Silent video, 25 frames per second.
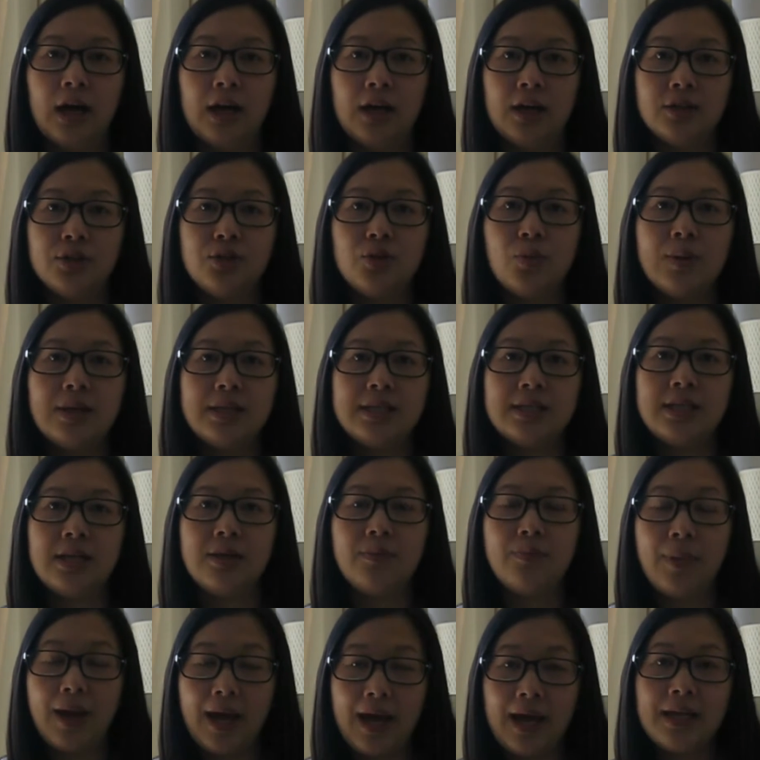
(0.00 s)

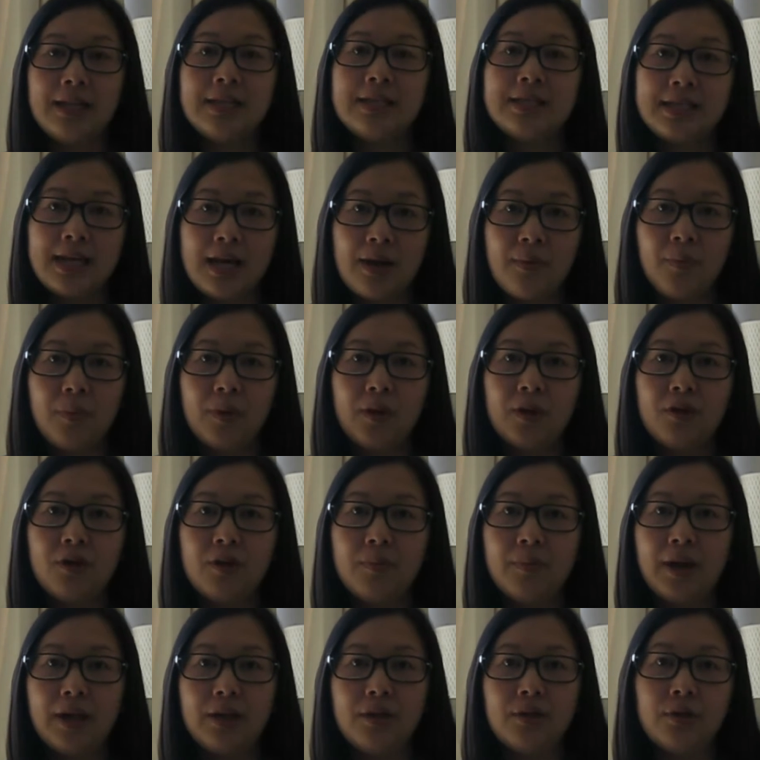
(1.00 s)
twisted band
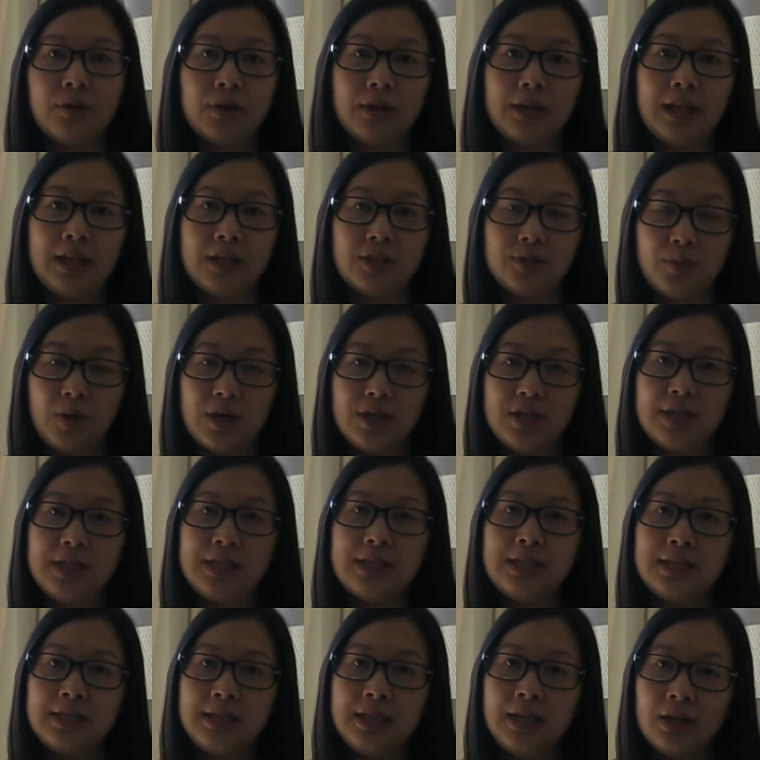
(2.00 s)
sampler by Northern
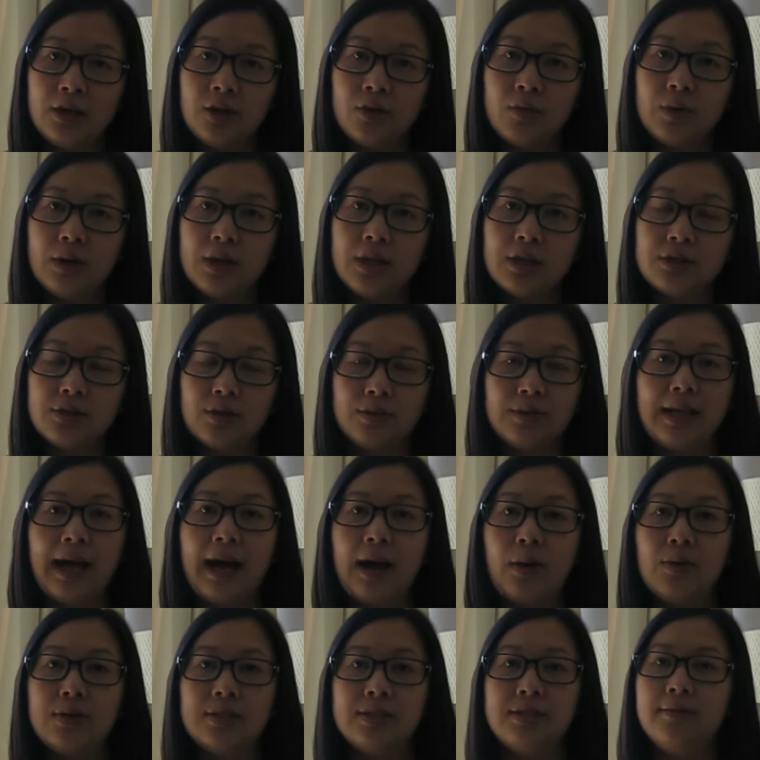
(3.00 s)
Expressions Needlework. So
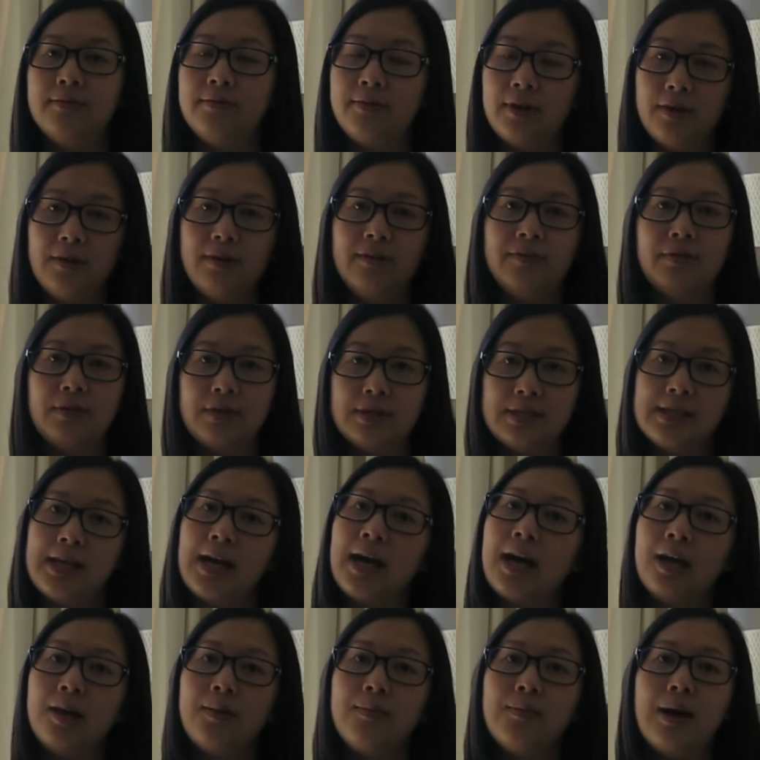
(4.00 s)
that was the very first
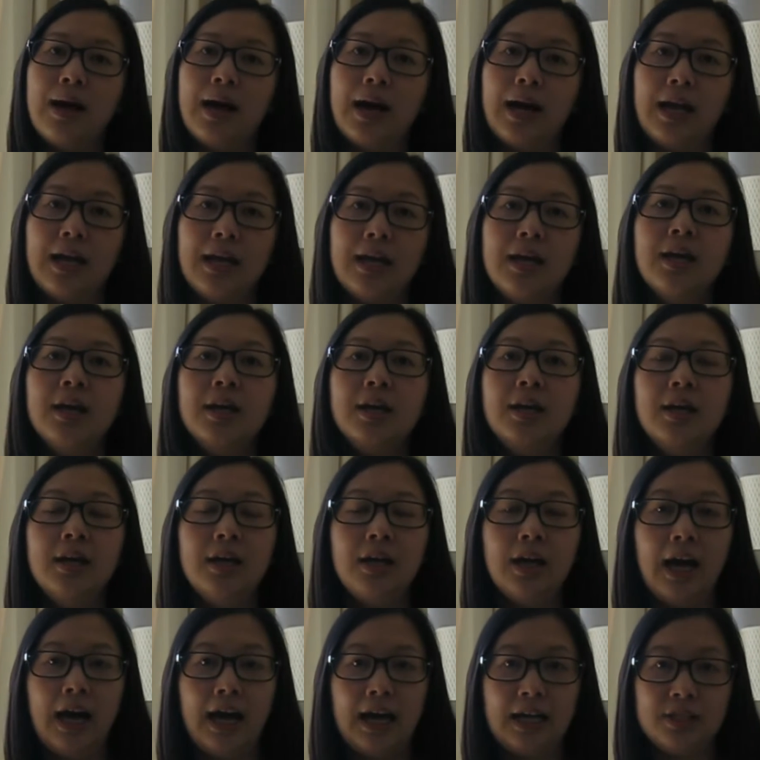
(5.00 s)
time I
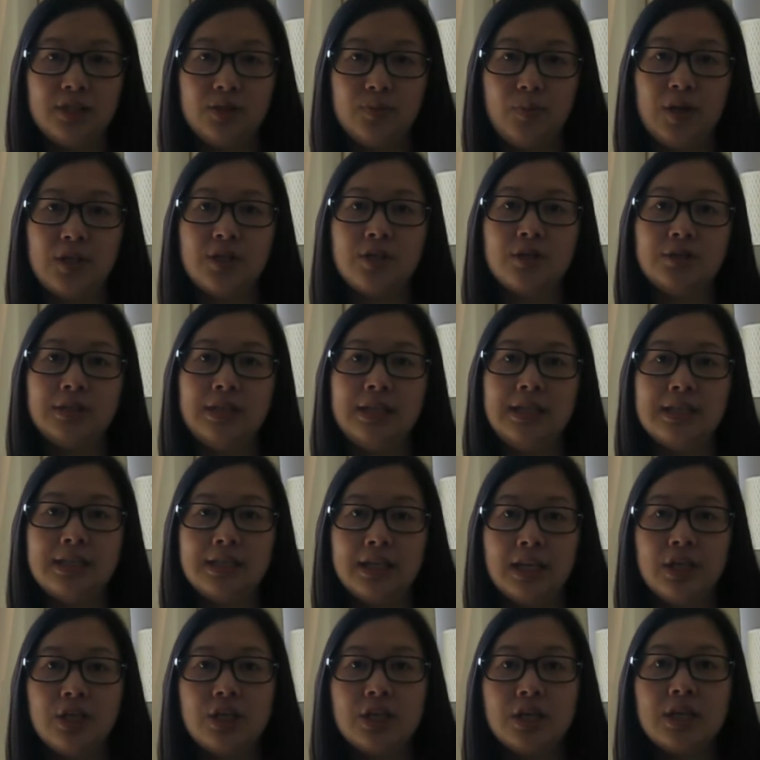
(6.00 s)
had specialty
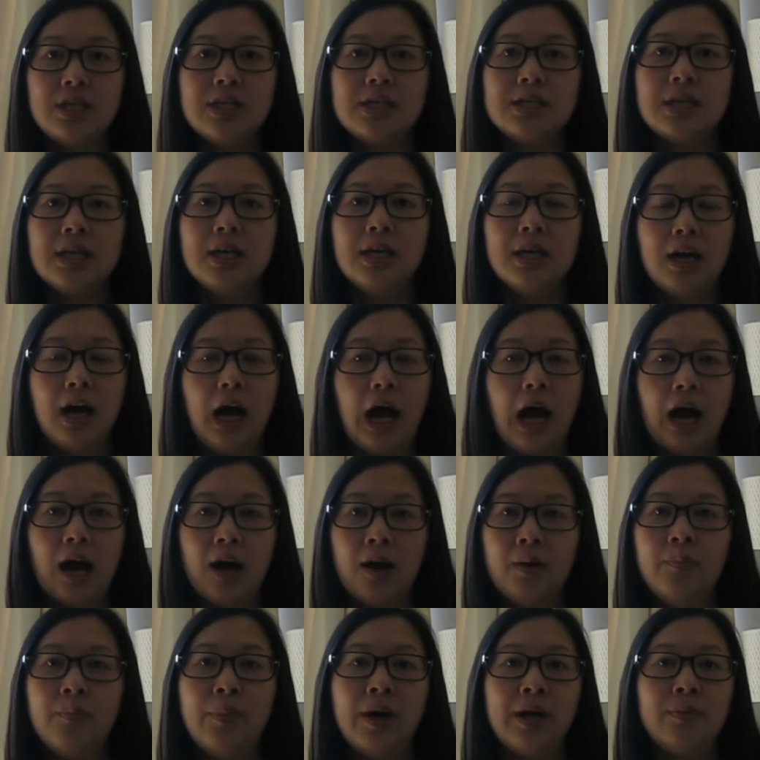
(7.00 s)
stitches,
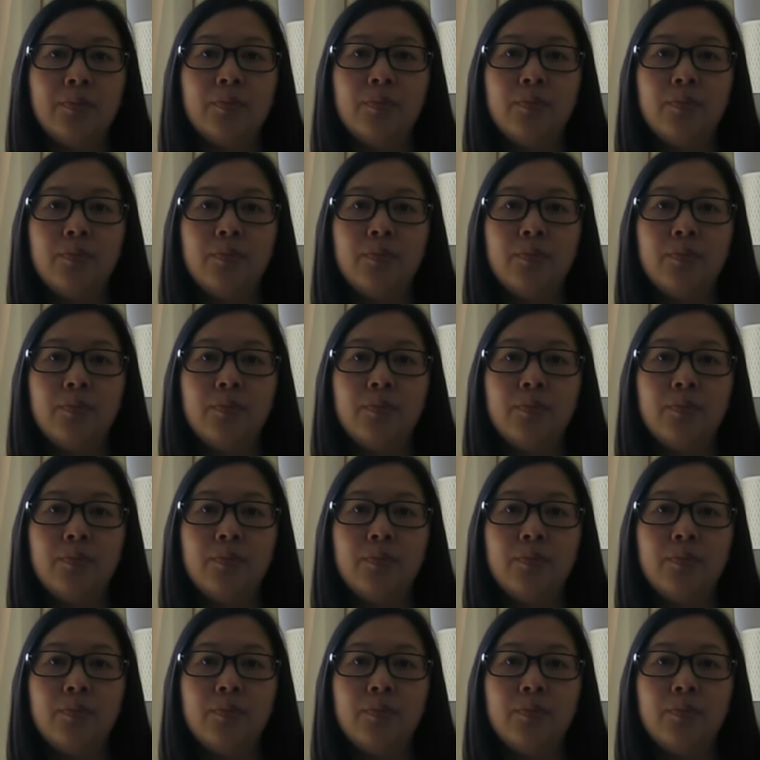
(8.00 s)
but